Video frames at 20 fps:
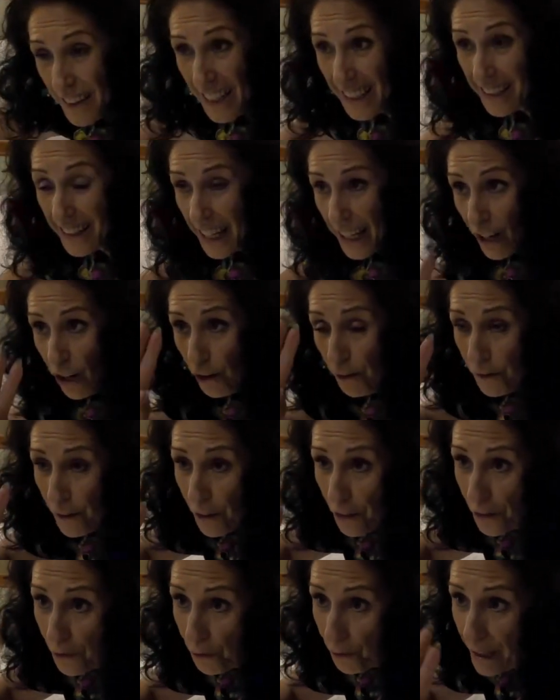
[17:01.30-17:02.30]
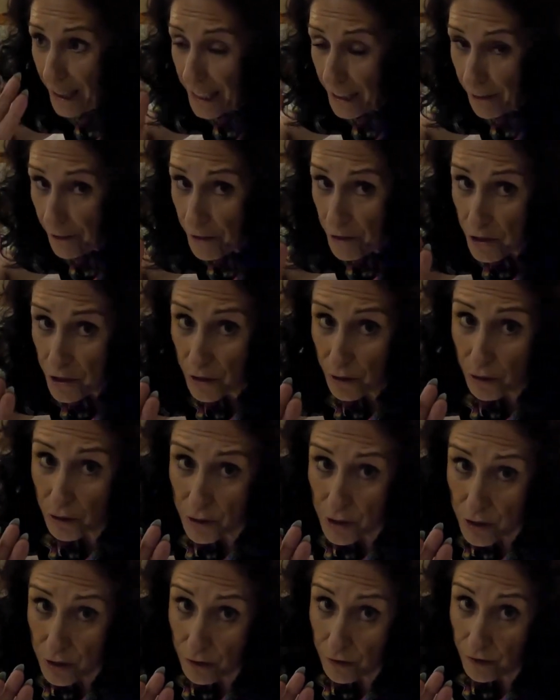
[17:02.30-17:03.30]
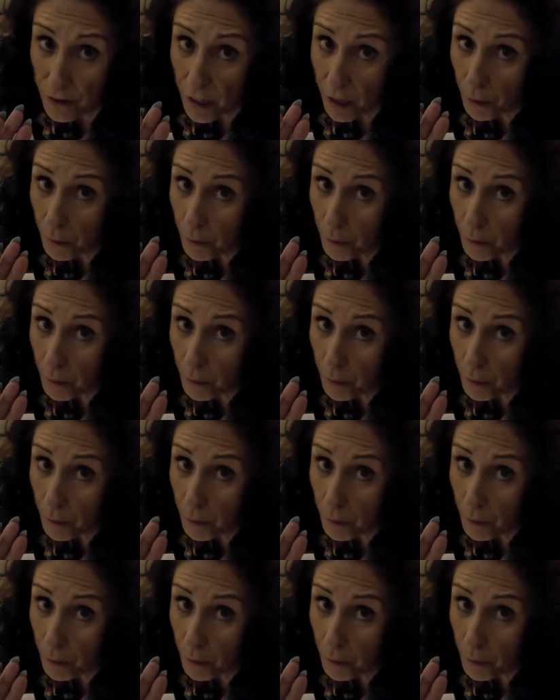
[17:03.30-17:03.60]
They offer 3 different sorts of